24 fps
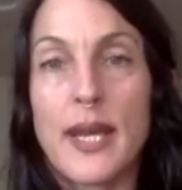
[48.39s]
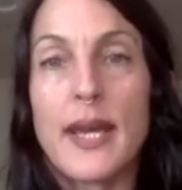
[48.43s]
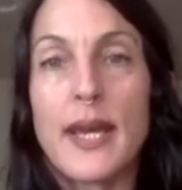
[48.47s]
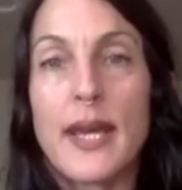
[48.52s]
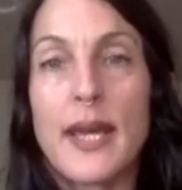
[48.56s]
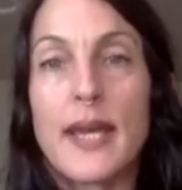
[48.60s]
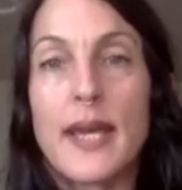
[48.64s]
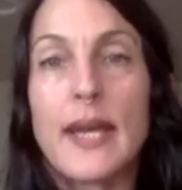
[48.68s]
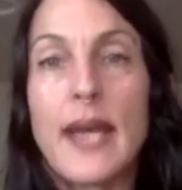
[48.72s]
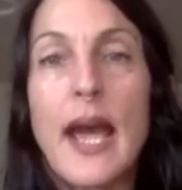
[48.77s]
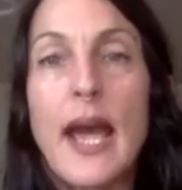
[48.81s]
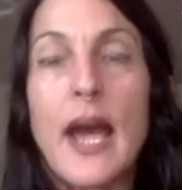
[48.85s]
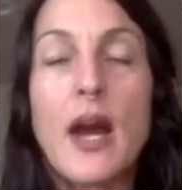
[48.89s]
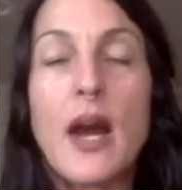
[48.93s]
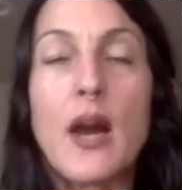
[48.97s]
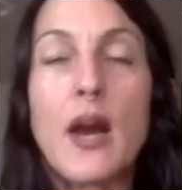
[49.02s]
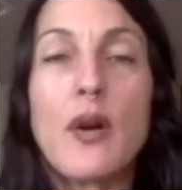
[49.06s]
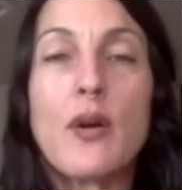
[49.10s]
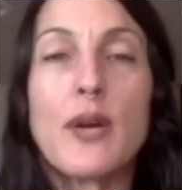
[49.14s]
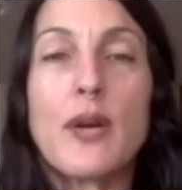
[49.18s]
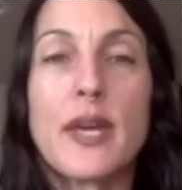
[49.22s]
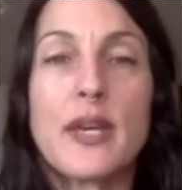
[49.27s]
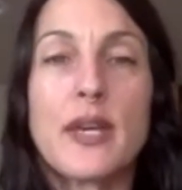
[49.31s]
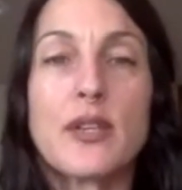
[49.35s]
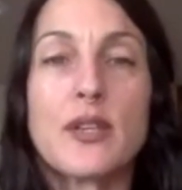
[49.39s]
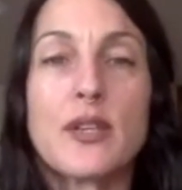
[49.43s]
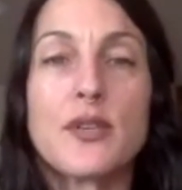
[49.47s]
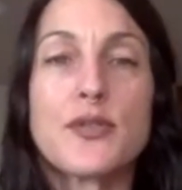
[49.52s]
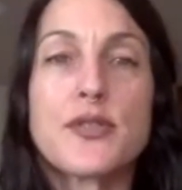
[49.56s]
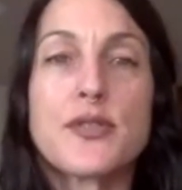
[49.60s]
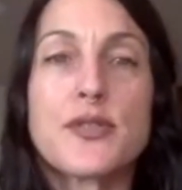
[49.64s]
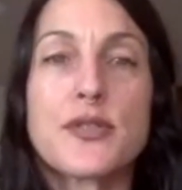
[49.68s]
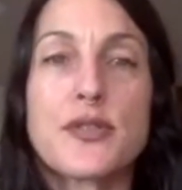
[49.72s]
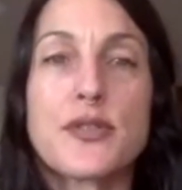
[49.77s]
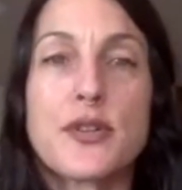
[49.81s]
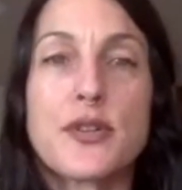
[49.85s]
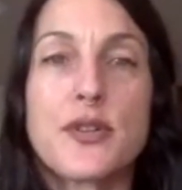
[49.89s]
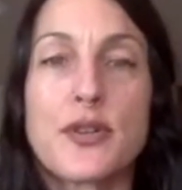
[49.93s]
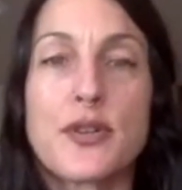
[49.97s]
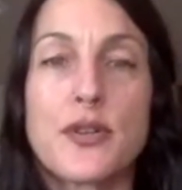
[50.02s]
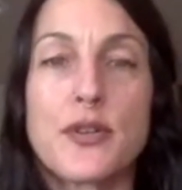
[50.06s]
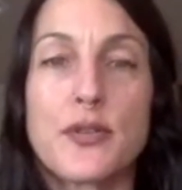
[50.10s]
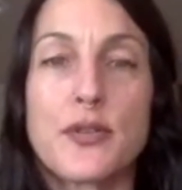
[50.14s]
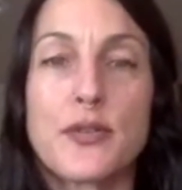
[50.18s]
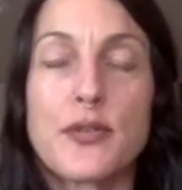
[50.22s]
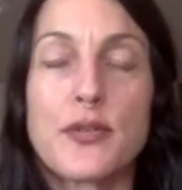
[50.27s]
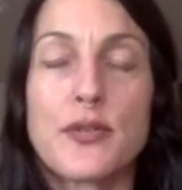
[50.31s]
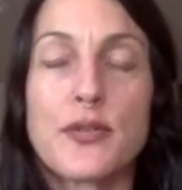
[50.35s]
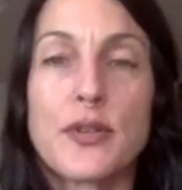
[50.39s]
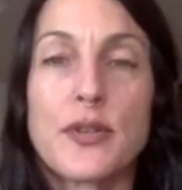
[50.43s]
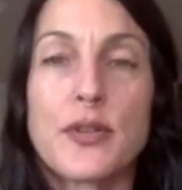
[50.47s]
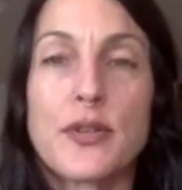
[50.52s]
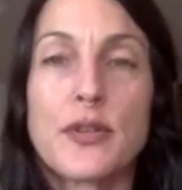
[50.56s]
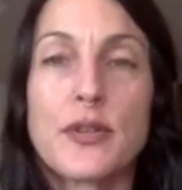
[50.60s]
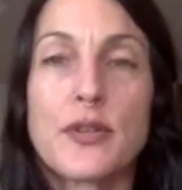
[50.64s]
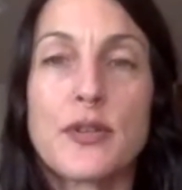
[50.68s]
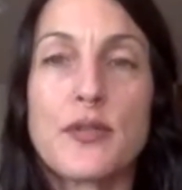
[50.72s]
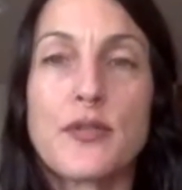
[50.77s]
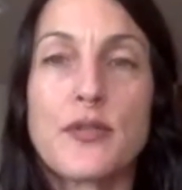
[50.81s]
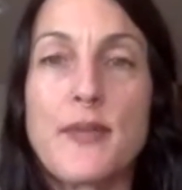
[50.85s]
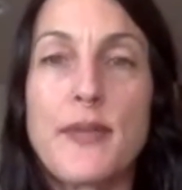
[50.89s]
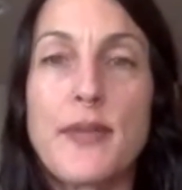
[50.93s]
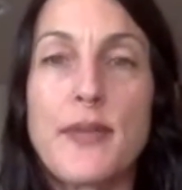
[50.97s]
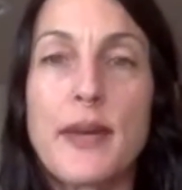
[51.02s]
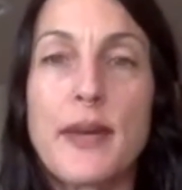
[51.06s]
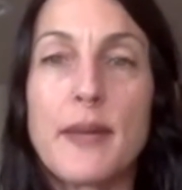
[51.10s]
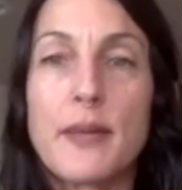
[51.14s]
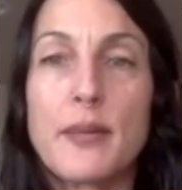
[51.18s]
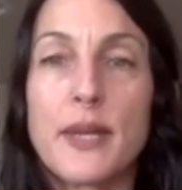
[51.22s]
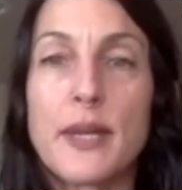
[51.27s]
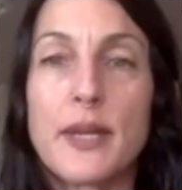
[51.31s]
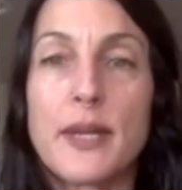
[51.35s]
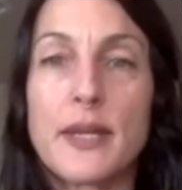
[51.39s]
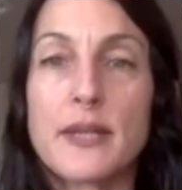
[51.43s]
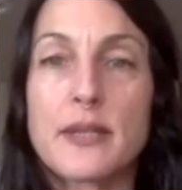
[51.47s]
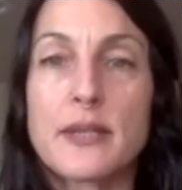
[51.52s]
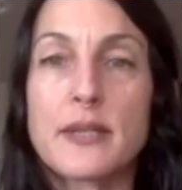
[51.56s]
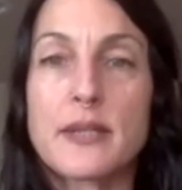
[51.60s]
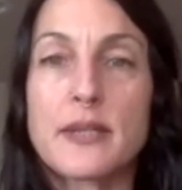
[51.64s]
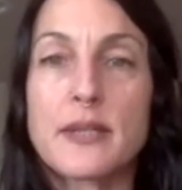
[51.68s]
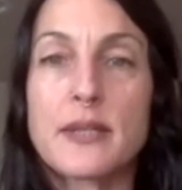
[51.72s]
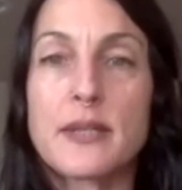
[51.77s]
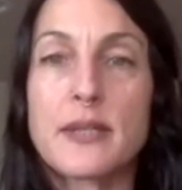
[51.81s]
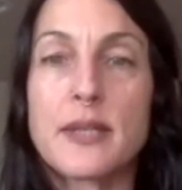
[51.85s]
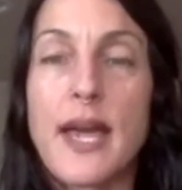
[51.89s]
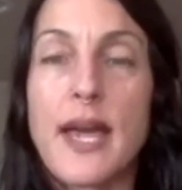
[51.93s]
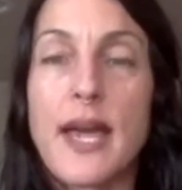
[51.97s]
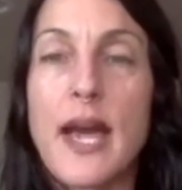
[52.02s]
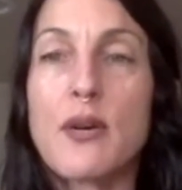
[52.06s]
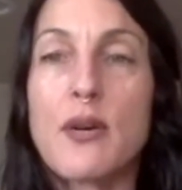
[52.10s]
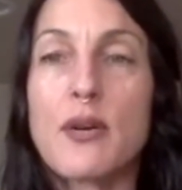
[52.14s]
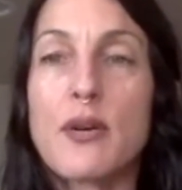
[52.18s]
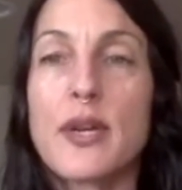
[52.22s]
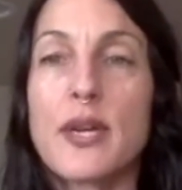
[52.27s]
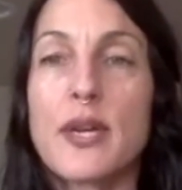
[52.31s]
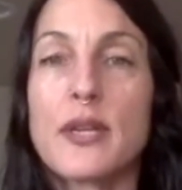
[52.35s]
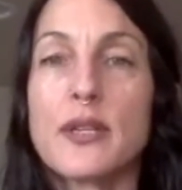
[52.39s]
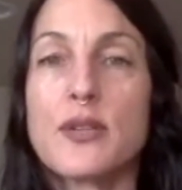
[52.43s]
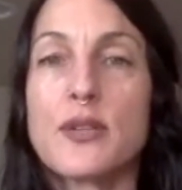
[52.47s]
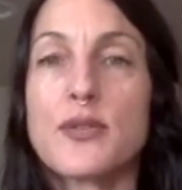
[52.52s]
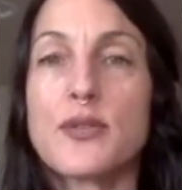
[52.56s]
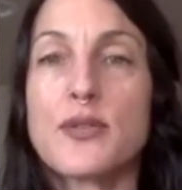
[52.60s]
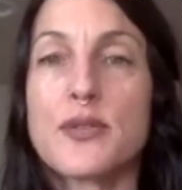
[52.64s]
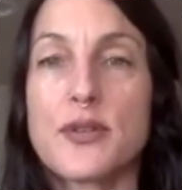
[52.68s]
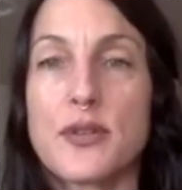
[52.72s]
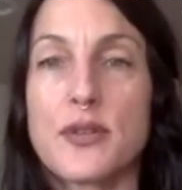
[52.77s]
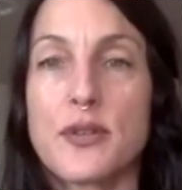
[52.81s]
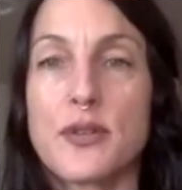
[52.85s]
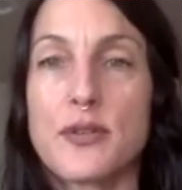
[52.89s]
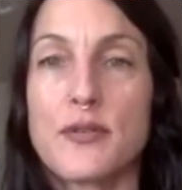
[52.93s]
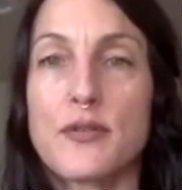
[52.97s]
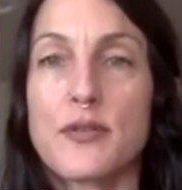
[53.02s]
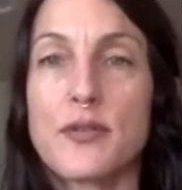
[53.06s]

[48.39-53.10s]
And how can you serve from that place? How can you serve?